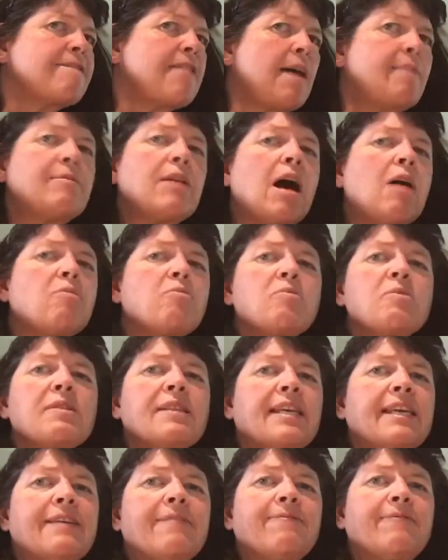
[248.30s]
I'm not
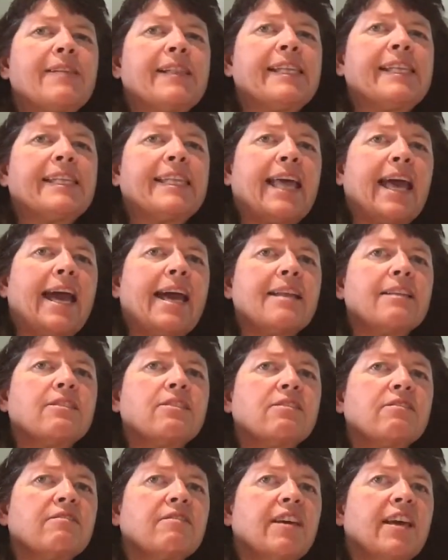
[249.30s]
really feeling that
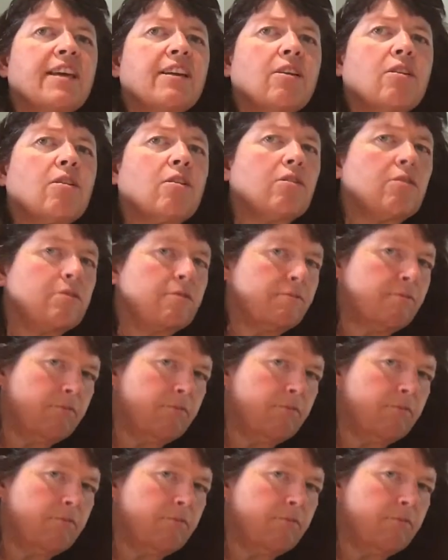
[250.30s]
at all.